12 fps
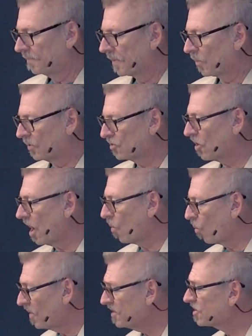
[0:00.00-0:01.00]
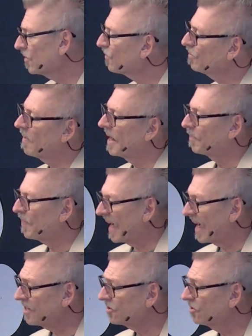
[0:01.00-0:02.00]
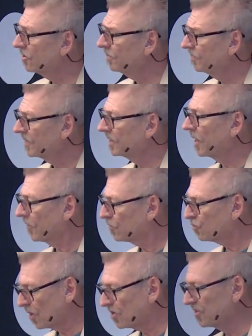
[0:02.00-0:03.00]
We sought wisdom from my pastor and other trusted